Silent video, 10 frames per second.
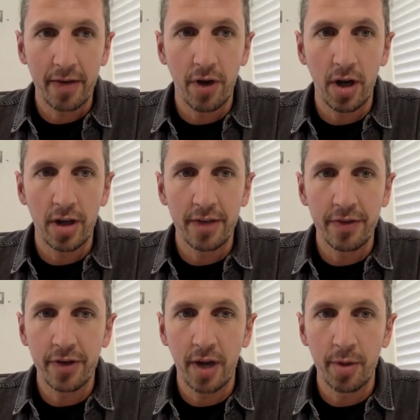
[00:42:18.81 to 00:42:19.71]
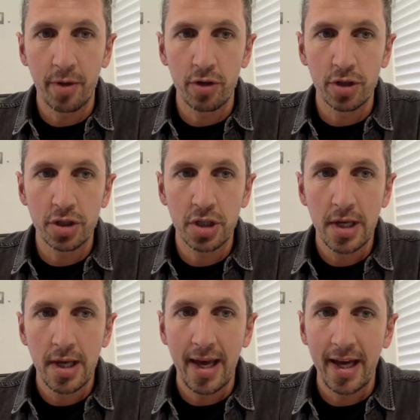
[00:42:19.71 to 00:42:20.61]
of Ireland if you've come across
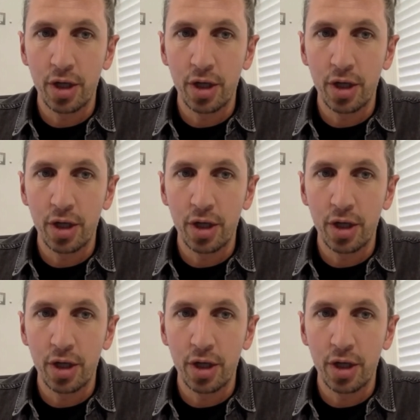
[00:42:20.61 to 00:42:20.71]
uh,